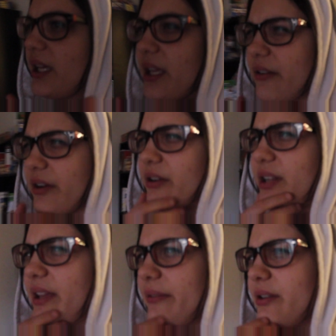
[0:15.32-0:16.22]
at around
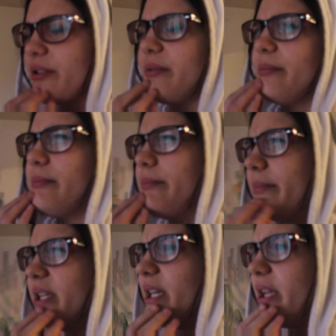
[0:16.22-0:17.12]
11 or
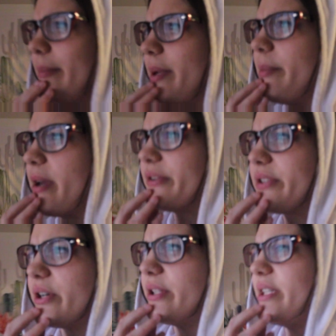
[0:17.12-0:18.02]
midnight maybe I was
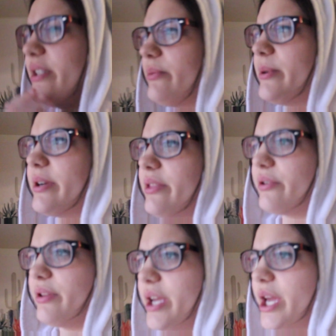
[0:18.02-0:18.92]
called into work and
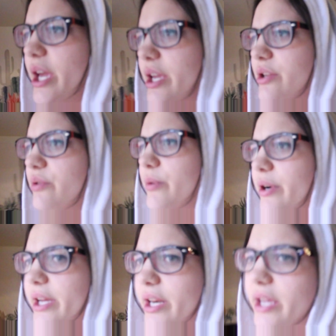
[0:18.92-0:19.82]
they're like, hey, can you
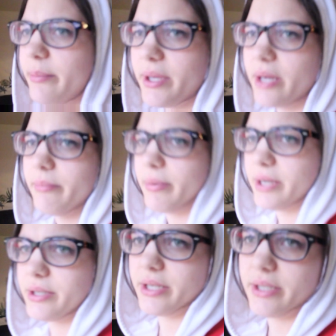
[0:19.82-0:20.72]
work at 8 p.m.
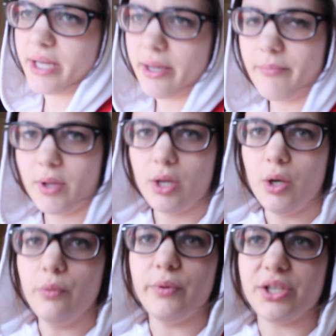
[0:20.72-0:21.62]
Beijing time,
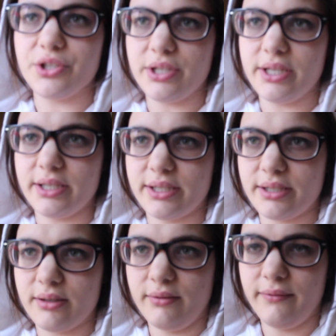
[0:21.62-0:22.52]
which
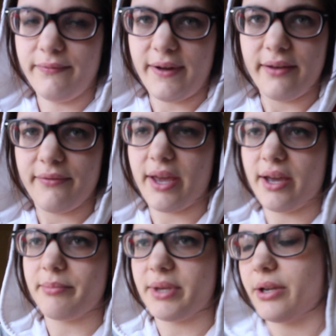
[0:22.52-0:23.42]
is 5
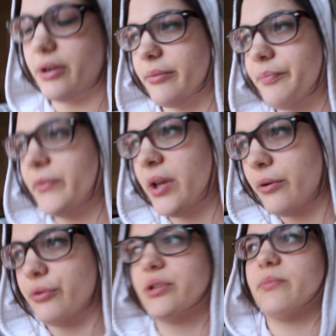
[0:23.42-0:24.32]
a.m. here,
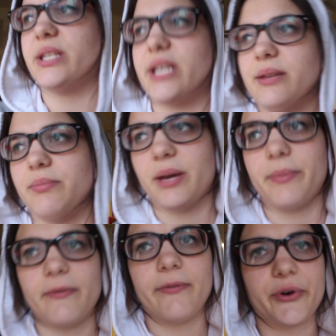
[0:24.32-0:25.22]
which means I had to be up
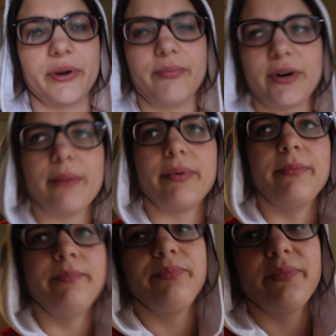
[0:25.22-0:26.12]
at 4 to
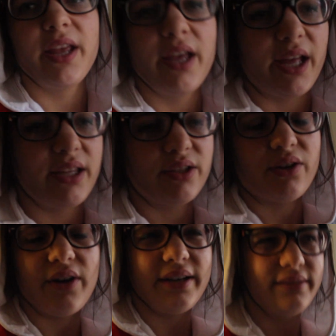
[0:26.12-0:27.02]
prep. And
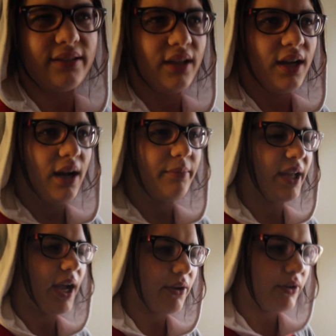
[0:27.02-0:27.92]
so I'm
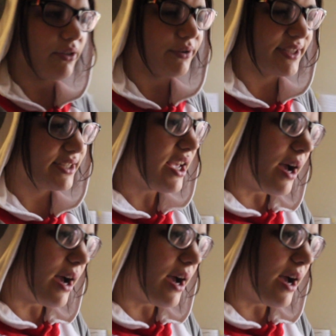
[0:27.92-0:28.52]
like, I could either stay